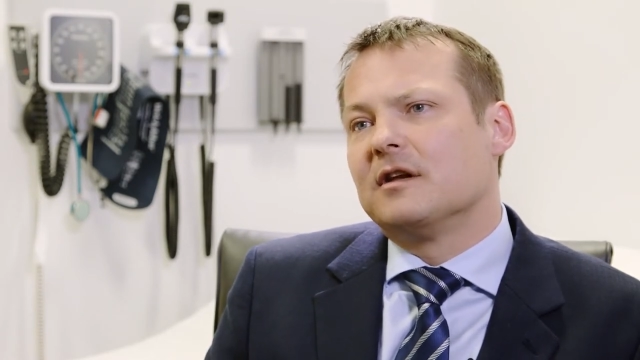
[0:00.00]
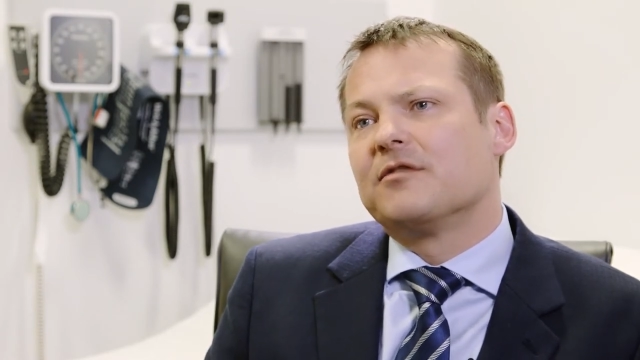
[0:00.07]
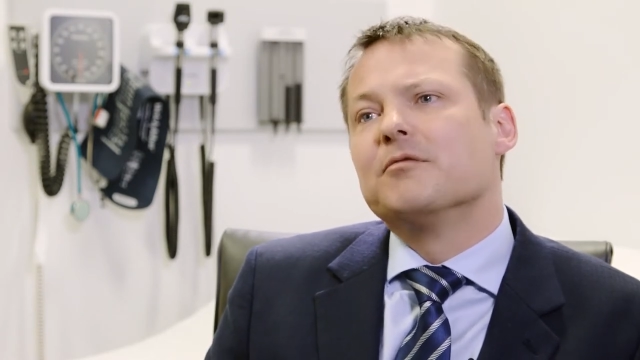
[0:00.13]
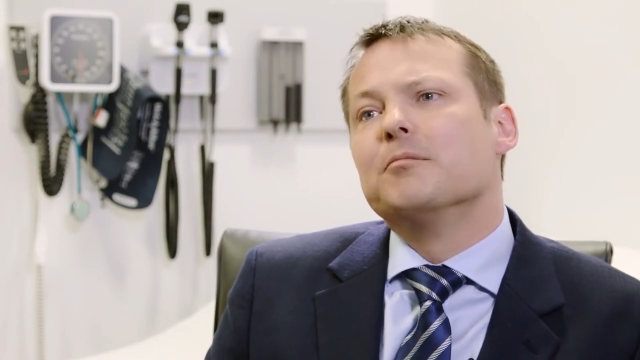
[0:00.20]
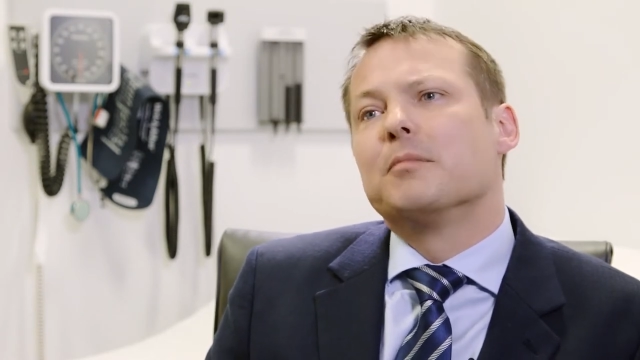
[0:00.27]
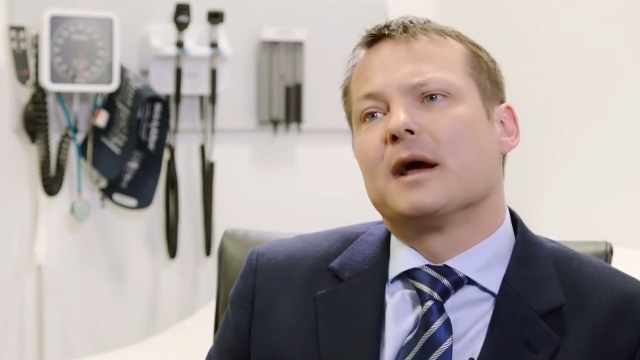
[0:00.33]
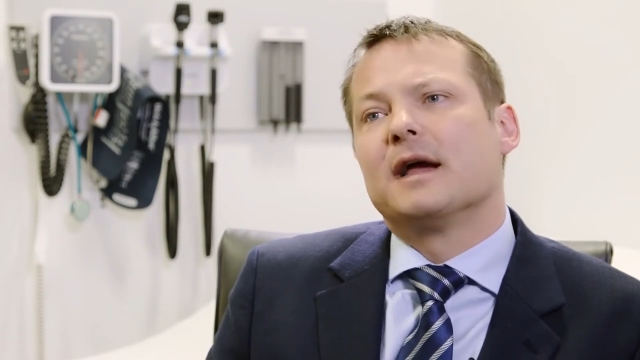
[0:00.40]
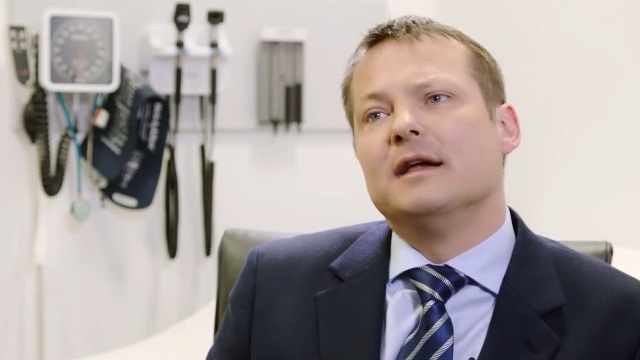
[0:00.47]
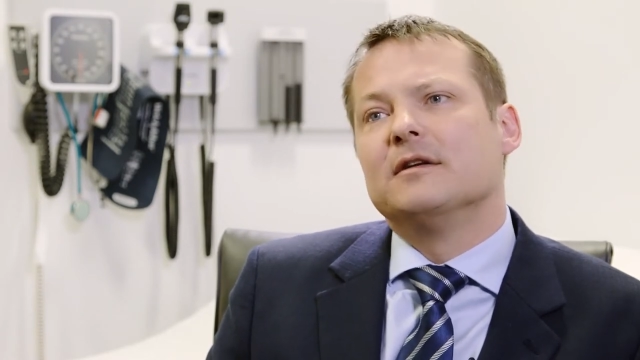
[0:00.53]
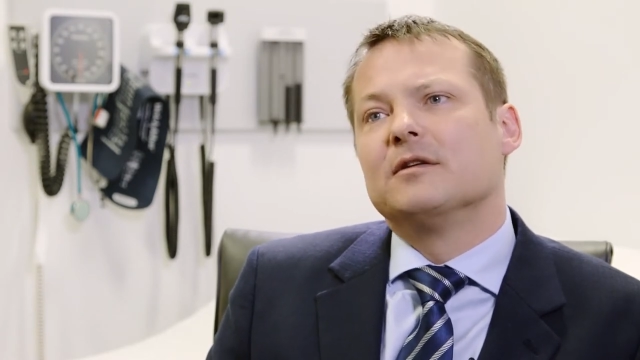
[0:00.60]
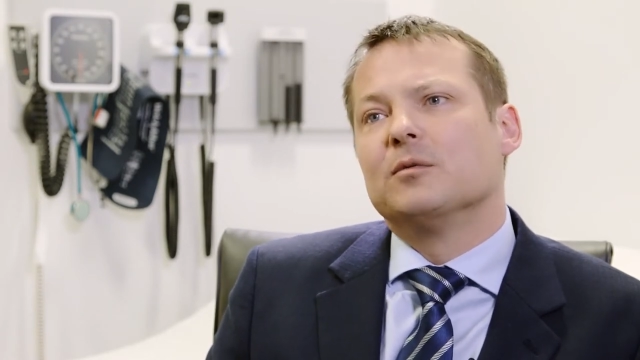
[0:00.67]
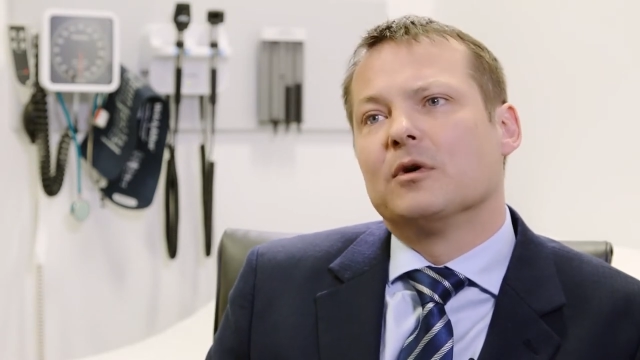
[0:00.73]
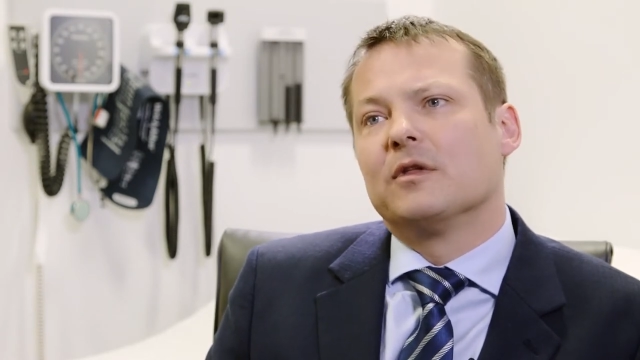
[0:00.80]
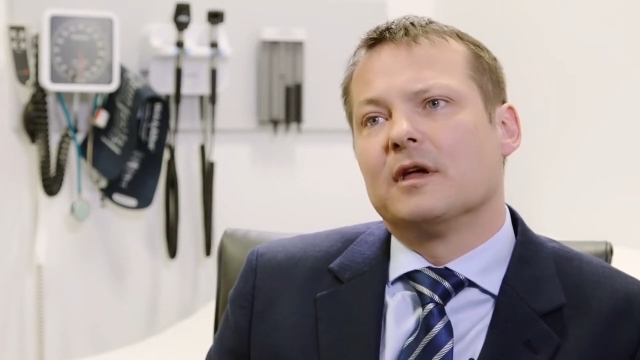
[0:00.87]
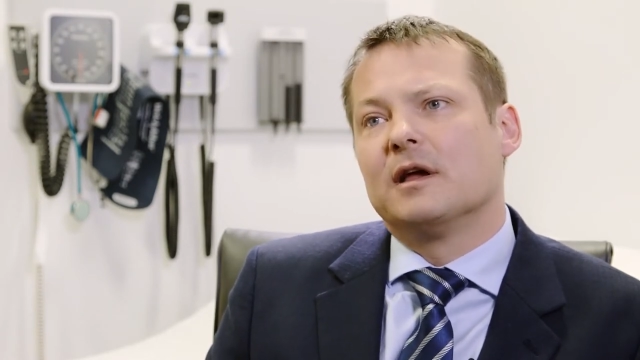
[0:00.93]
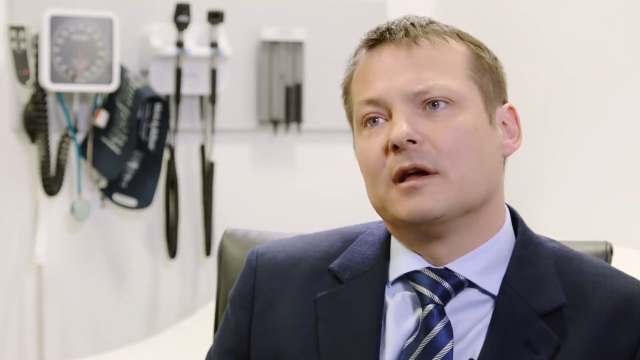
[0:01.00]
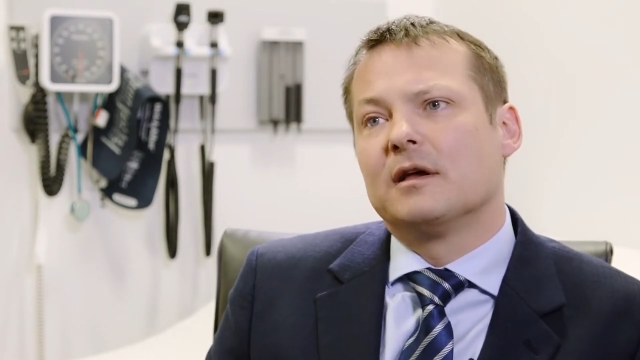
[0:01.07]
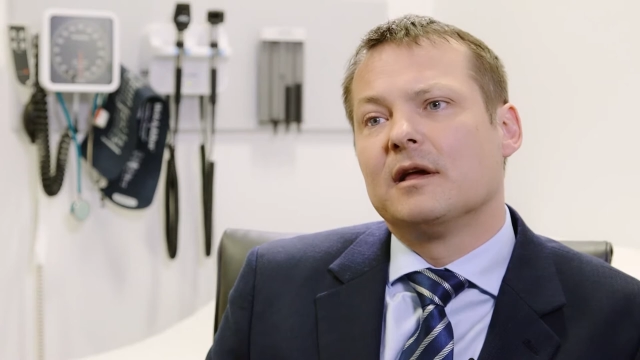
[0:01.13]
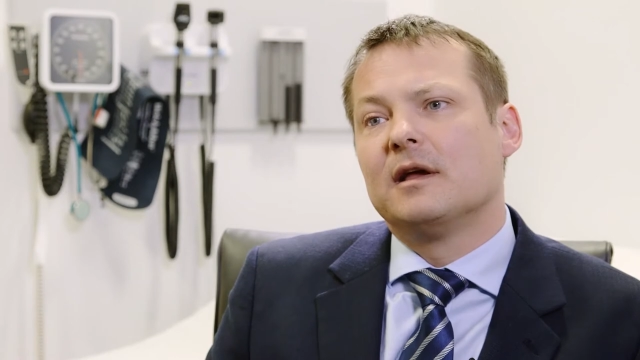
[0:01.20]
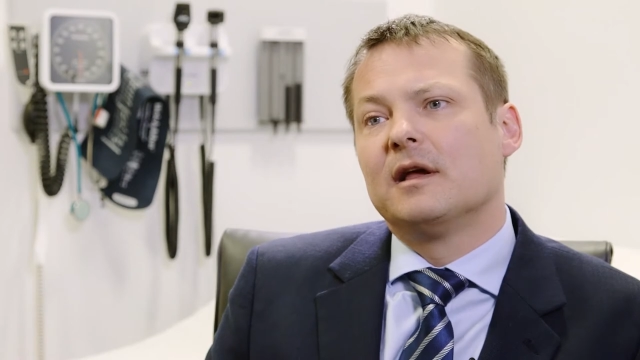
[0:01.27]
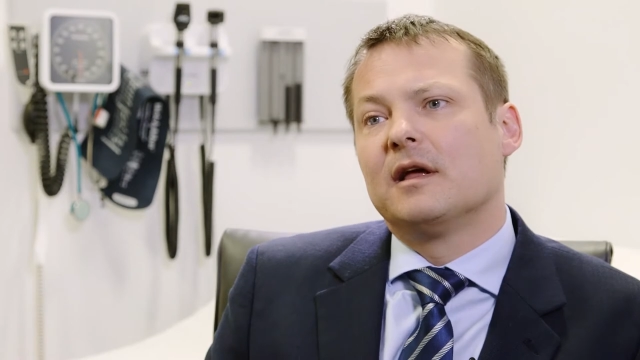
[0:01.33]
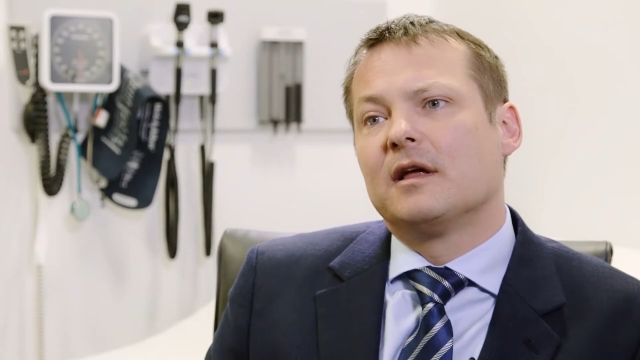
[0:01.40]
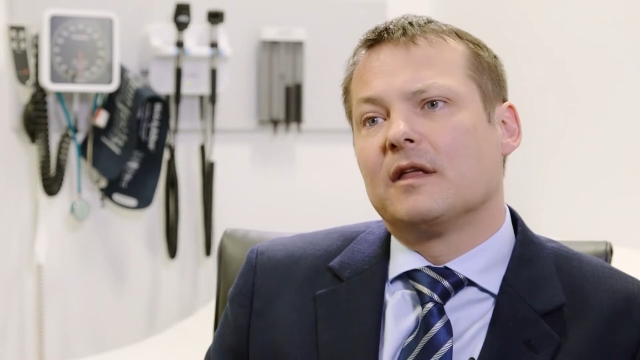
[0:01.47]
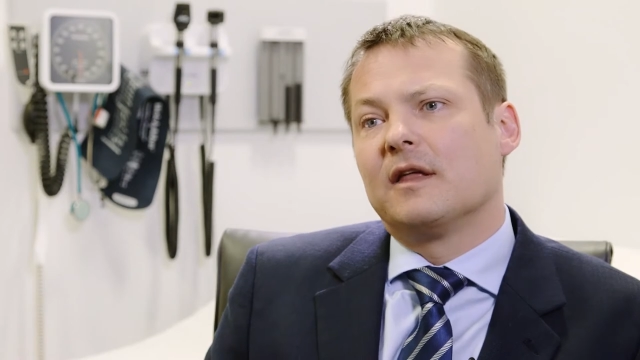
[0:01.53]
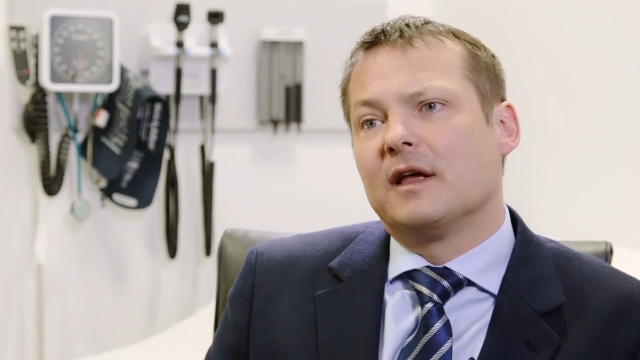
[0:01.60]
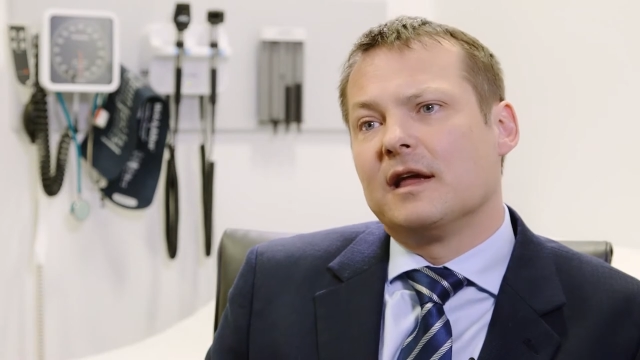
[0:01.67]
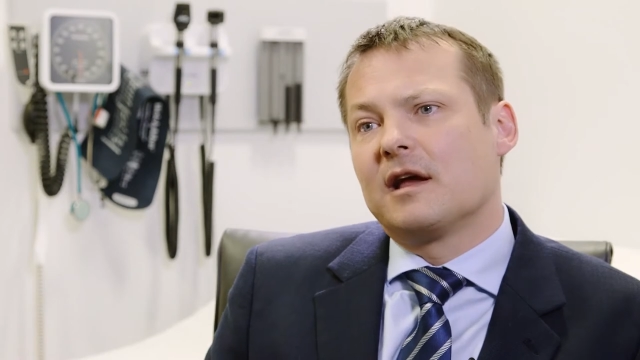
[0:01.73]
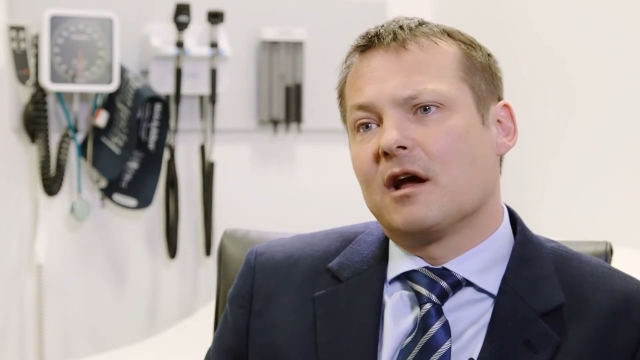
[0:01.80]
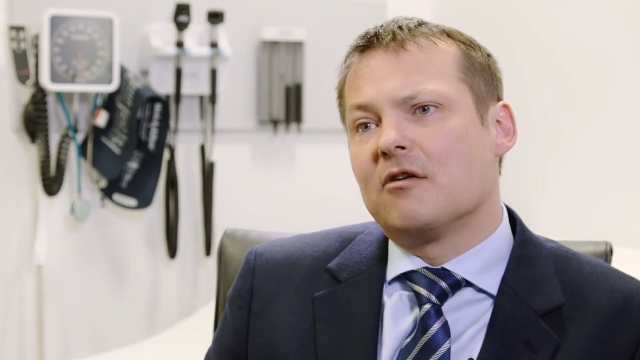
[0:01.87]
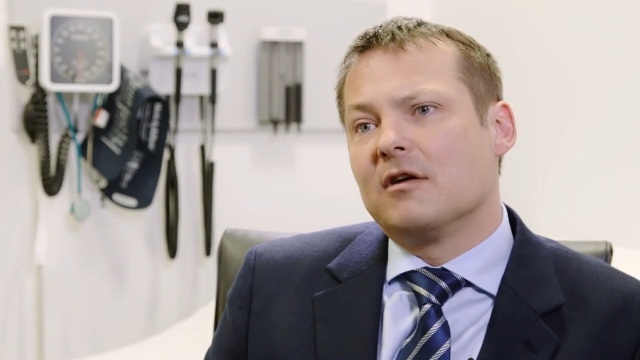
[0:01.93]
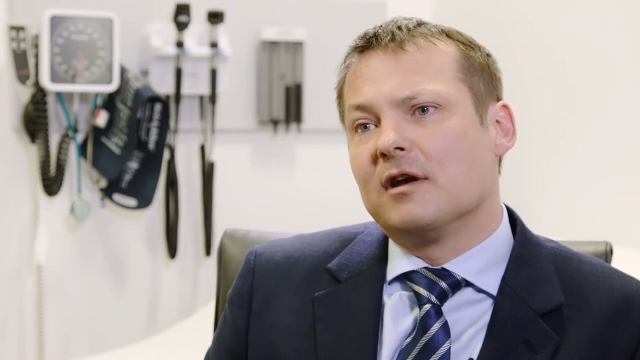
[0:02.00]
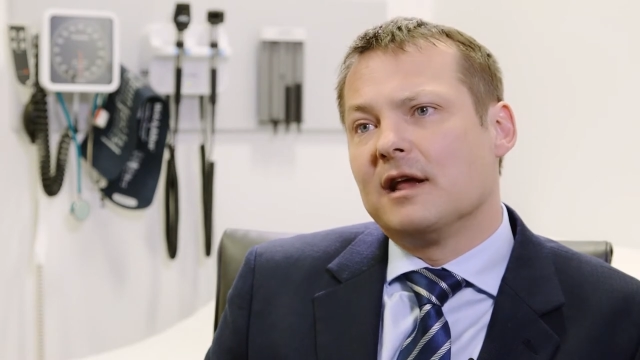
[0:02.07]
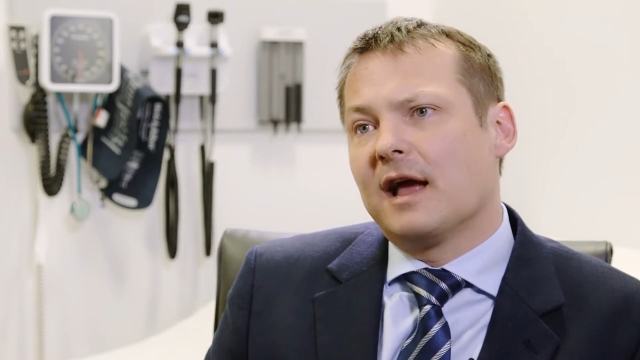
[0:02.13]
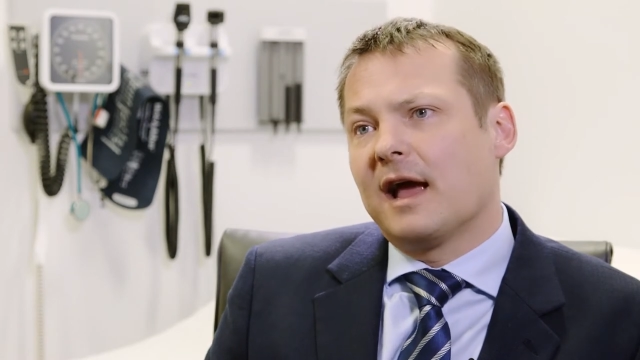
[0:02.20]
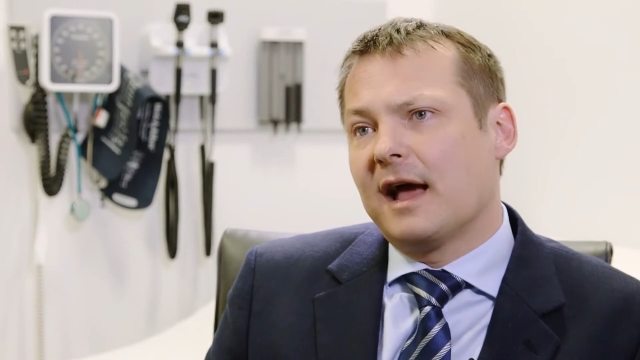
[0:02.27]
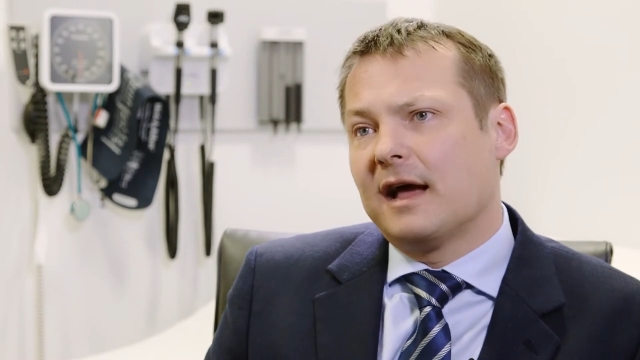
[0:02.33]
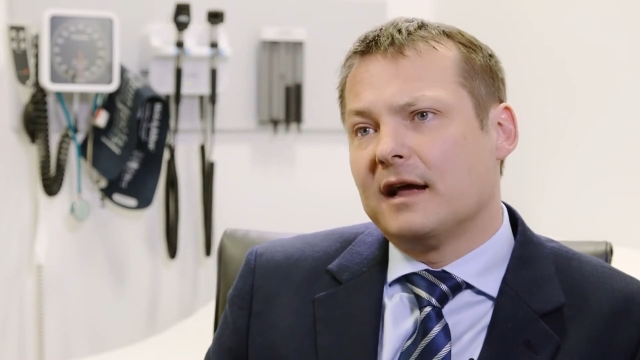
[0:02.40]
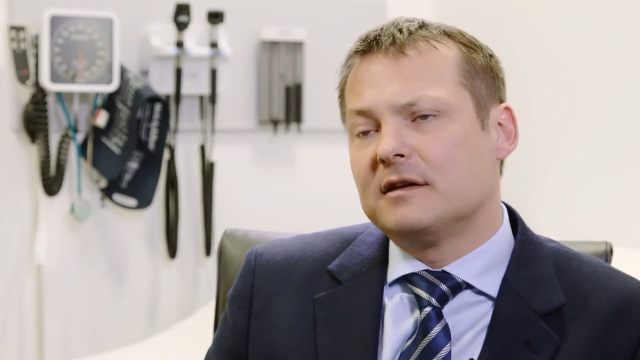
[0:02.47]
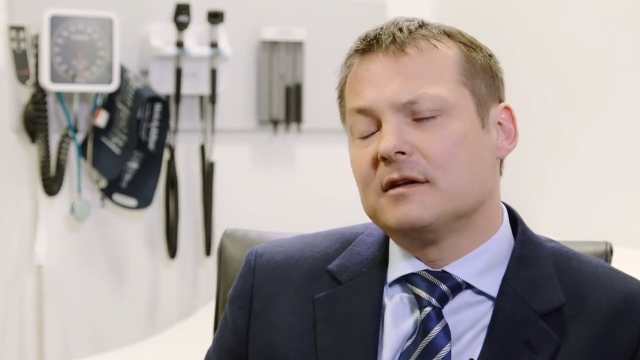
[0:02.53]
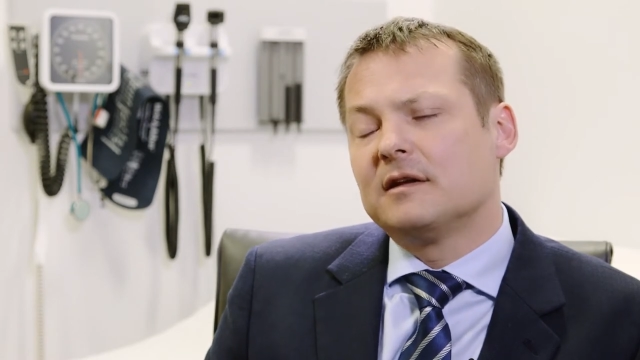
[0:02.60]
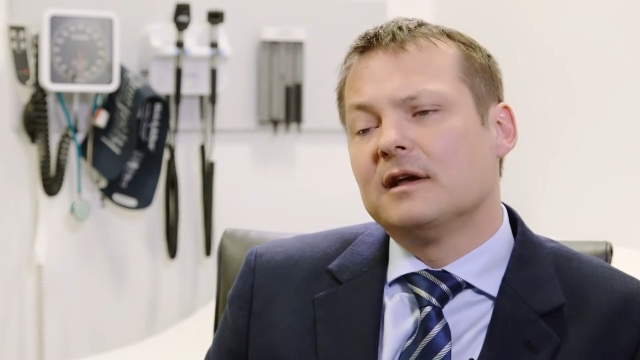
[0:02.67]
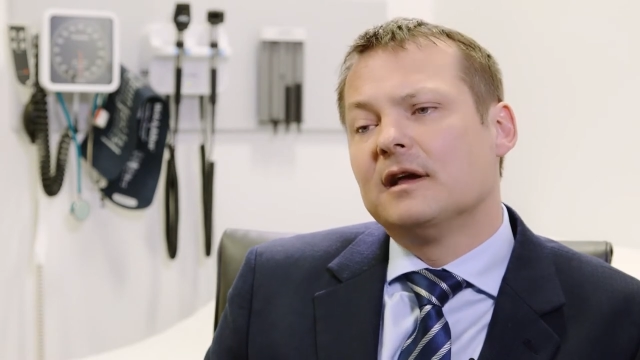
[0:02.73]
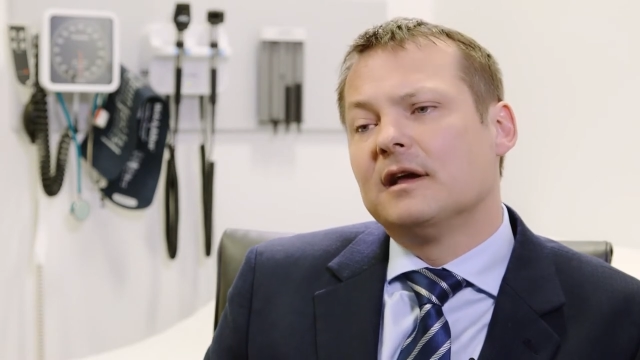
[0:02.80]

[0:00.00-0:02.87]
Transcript: different pain to what they currently had,